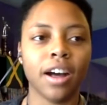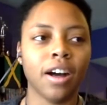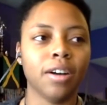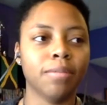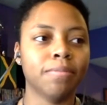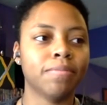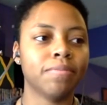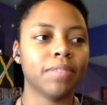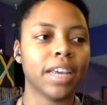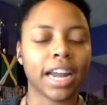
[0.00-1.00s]

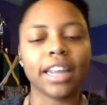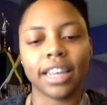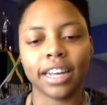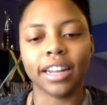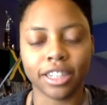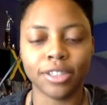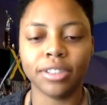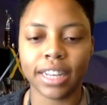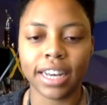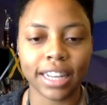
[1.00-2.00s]
And I think, like
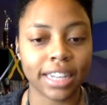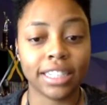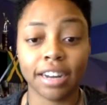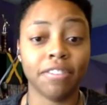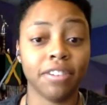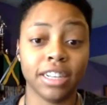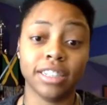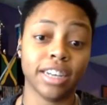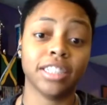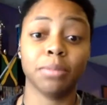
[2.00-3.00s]
you said, that's definitely
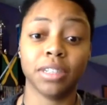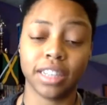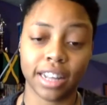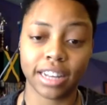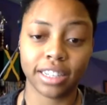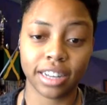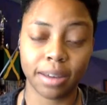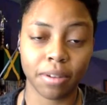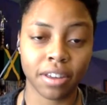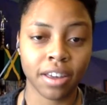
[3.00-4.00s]
a testament to that
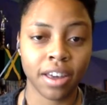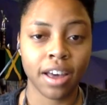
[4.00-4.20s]
statement.